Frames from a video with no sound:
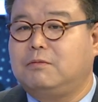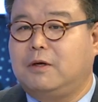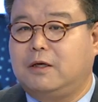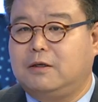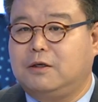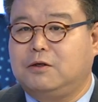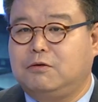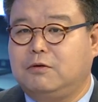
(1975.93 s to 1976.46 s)
by
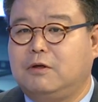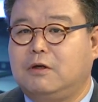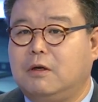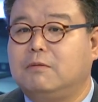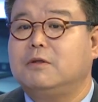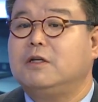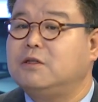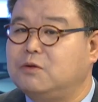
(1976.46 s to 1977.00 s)
the Korean
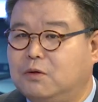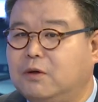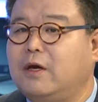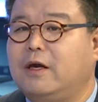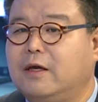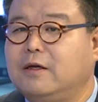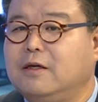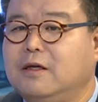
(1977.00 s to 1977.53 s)
government is
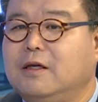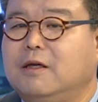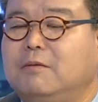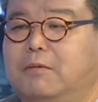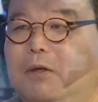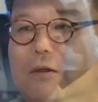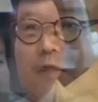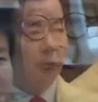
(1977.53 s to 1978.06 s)
okay.
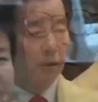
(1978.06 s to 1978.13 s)
But